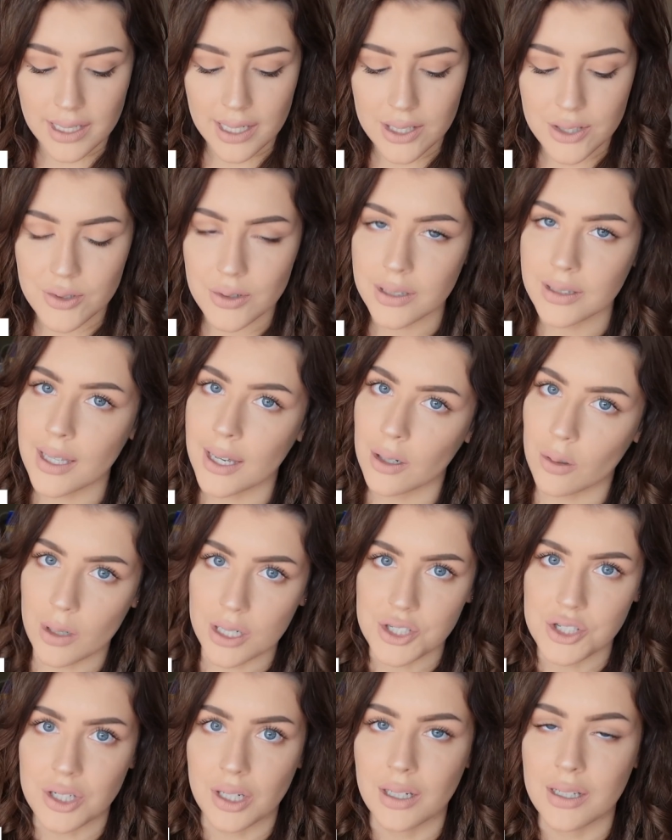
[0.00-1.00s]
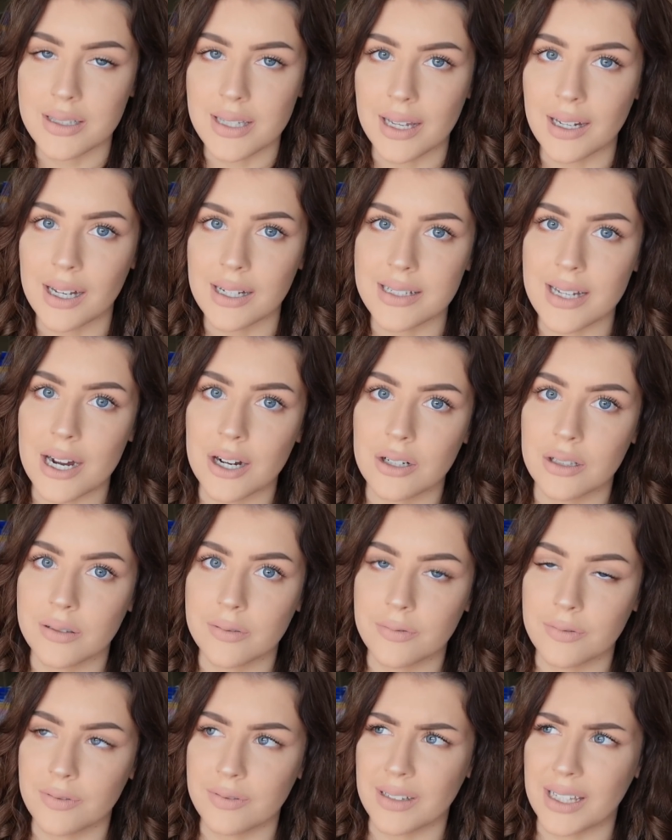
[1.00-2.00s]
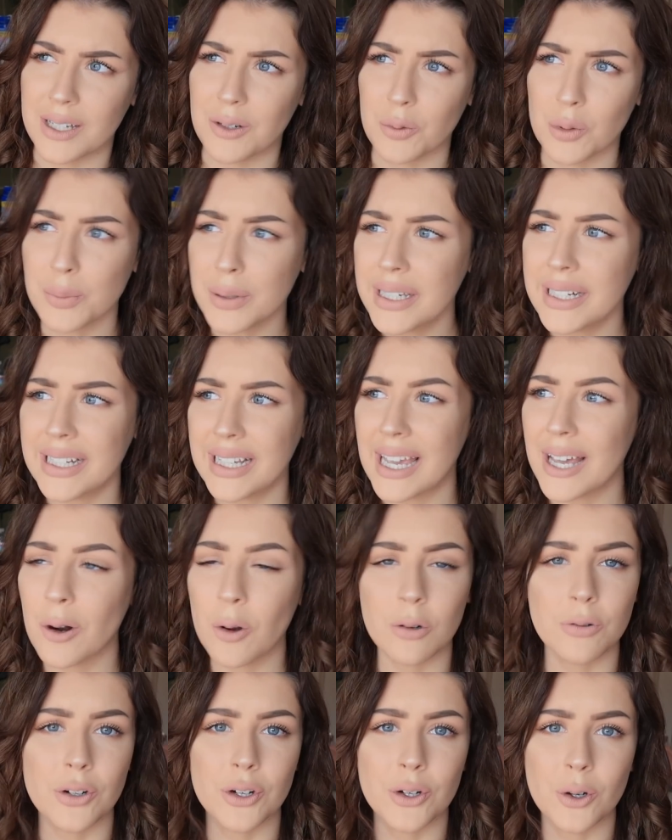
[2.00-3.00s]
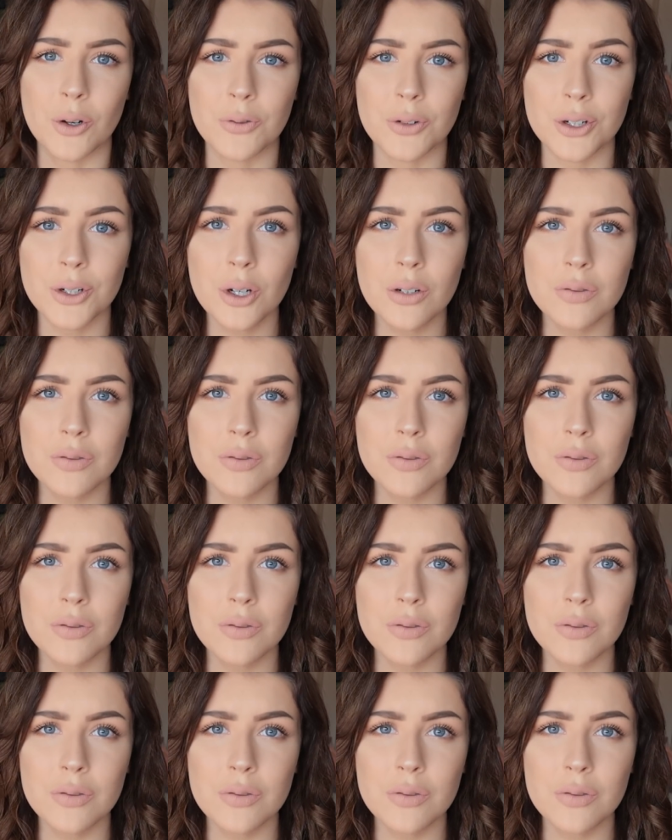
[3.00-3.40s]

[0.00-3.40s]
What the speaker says: answering that question because I got tired of like repeating it over and over and